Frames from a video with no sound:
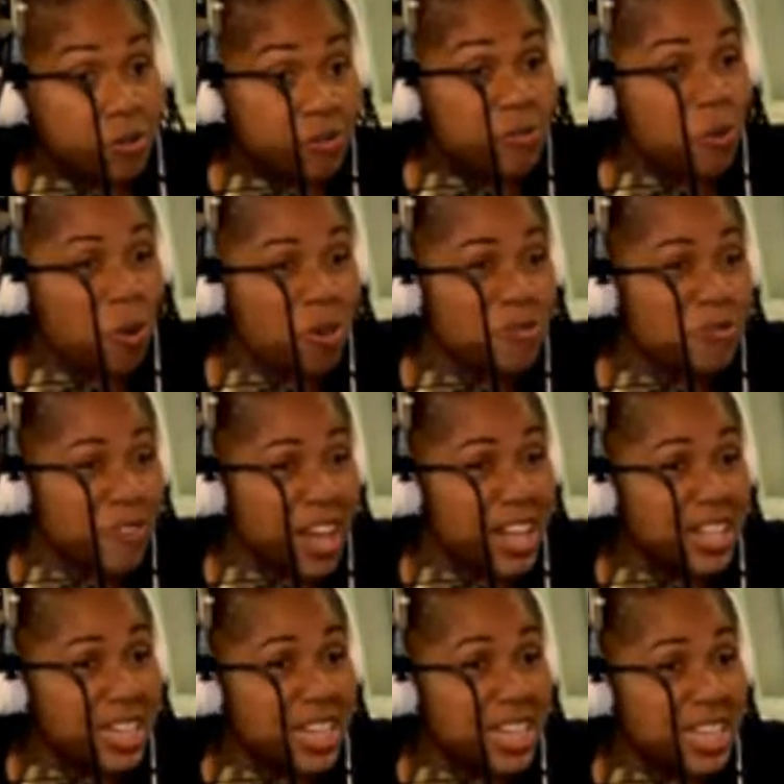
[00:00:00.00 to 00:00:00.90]
4
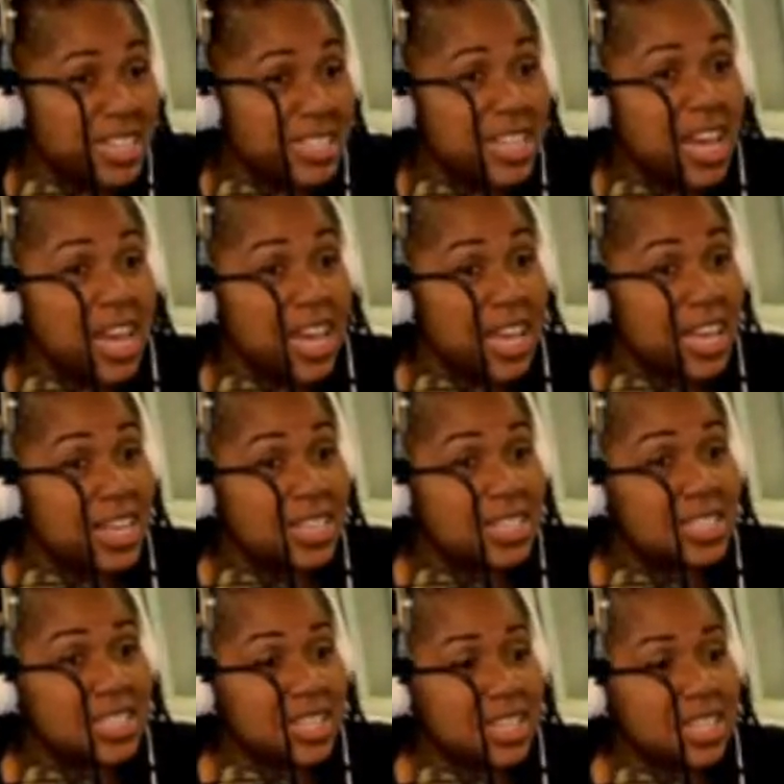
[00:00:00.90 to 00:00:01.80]
felonies
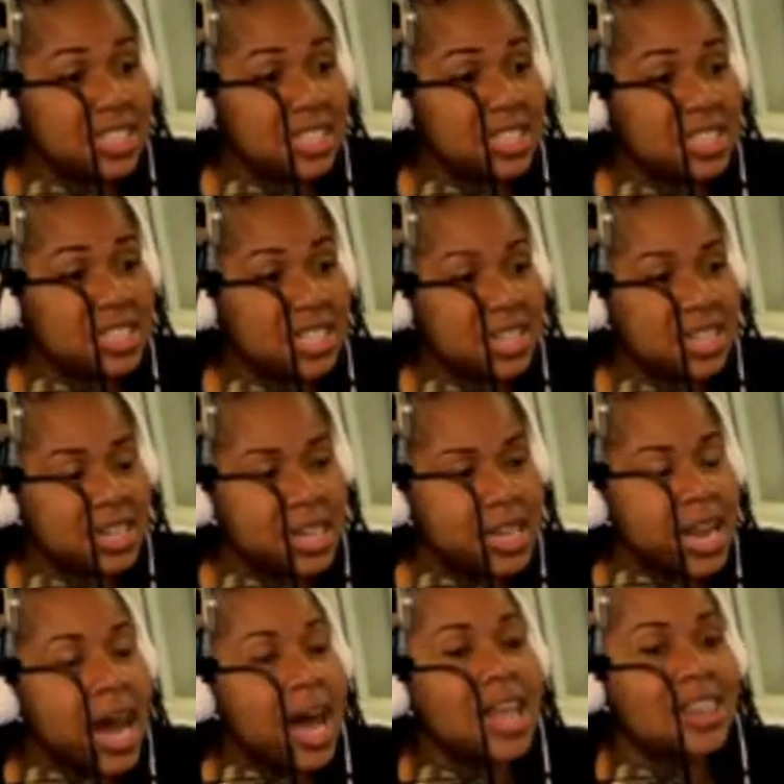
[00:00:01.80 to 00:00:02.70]
is
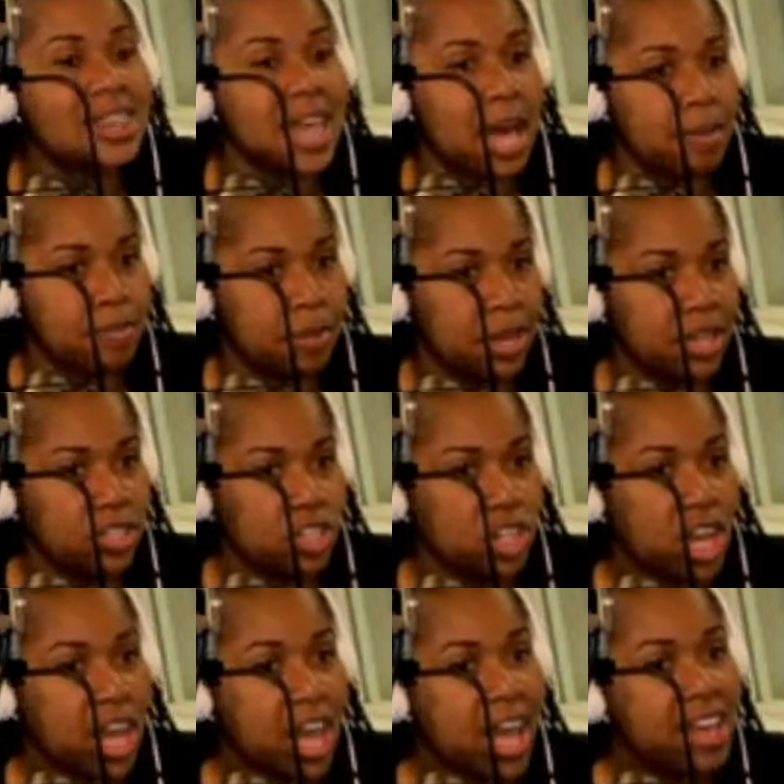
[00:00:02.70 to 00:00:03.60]
not that much.
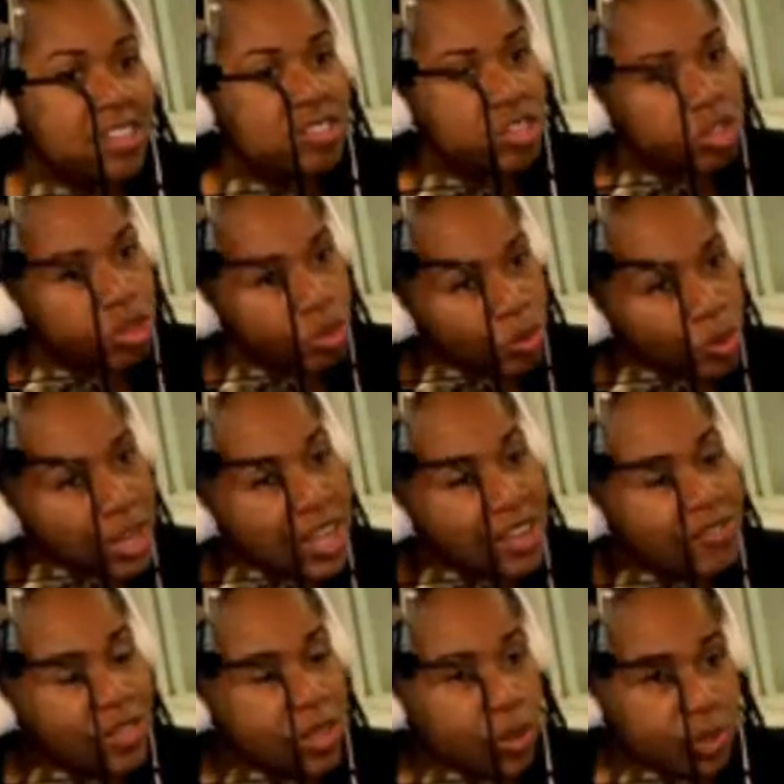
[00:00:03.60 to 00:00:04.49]
And 3
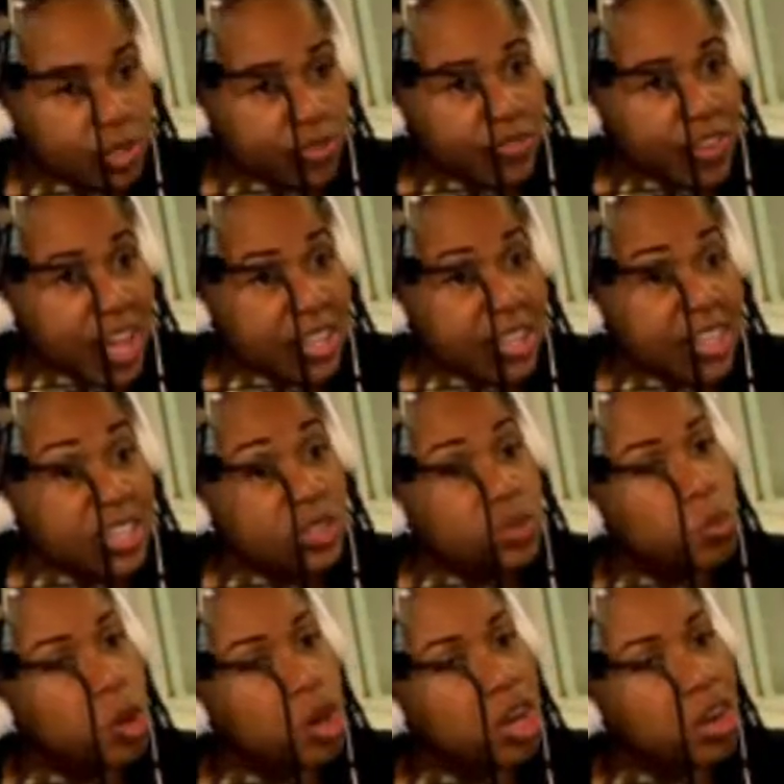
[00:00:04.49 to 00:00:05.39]
of those
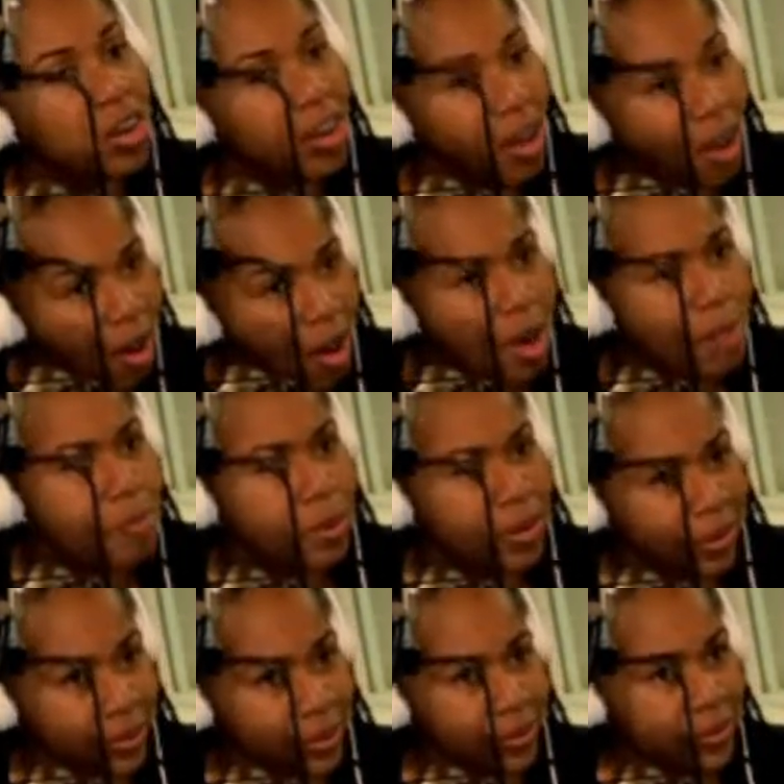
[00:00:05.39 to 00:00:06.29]
felonies were car
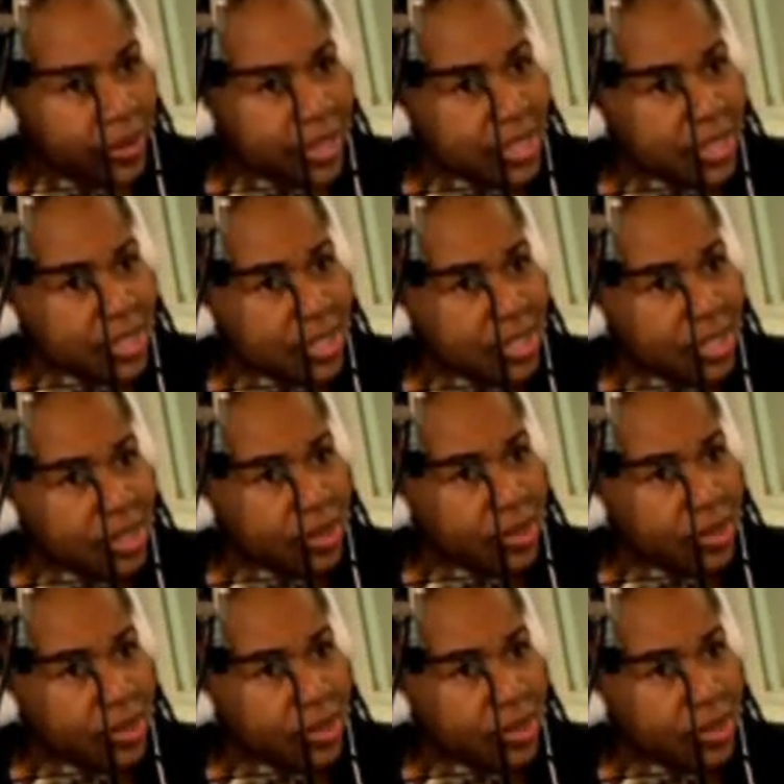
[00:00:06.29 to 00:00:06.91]
burglaries.